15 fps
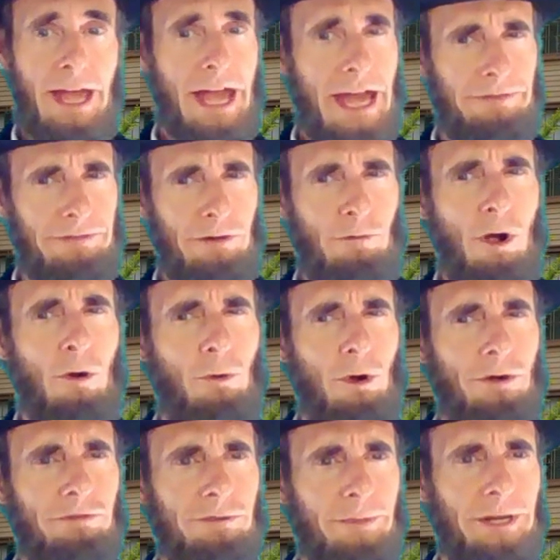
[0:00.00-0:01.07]
And if it won't
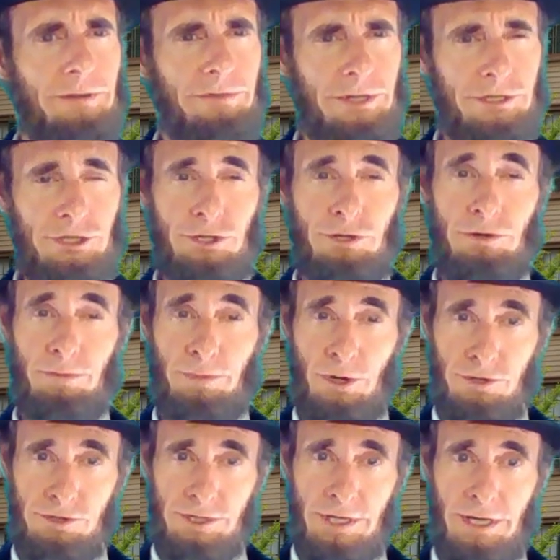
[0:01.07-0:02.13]
work for me to visit you in
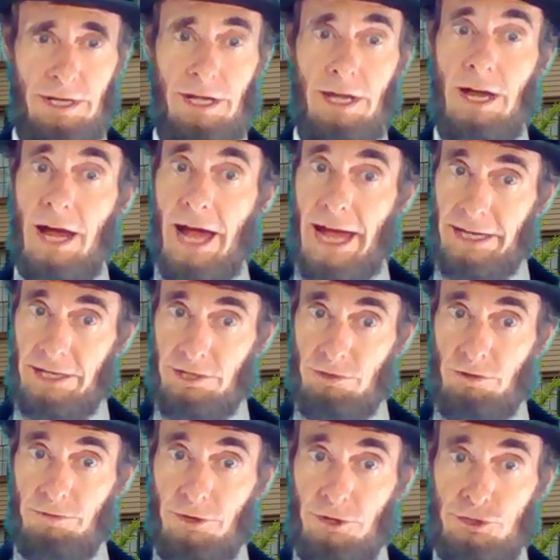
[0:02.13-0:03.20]
person, I can
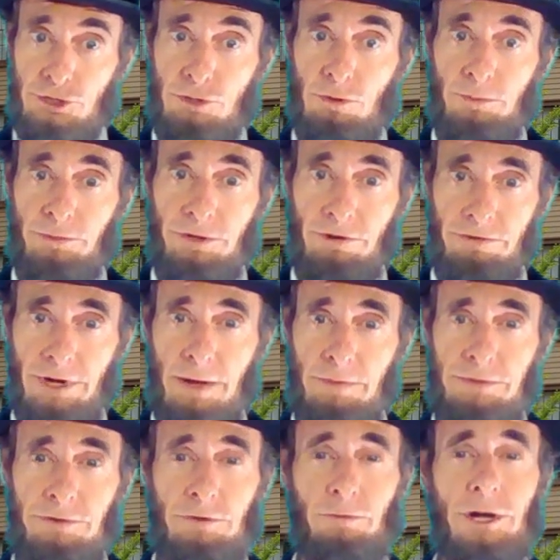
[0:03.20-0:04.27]
do a virtual program
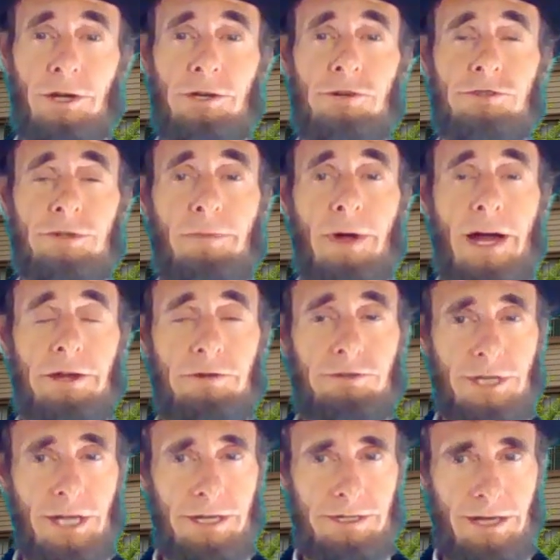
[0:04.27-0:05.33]
through the wonders of modern
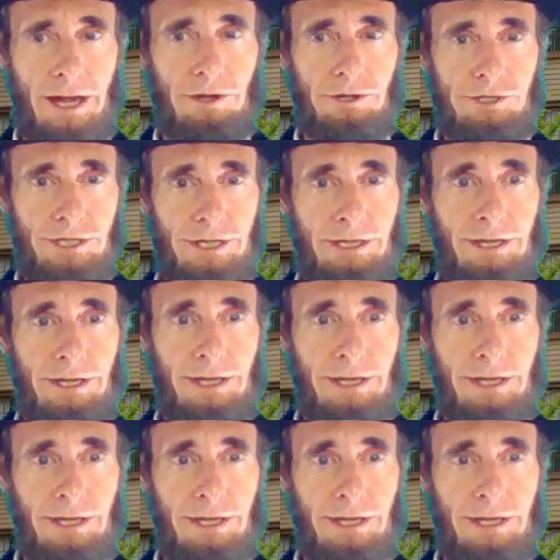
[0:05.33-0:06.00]
technology.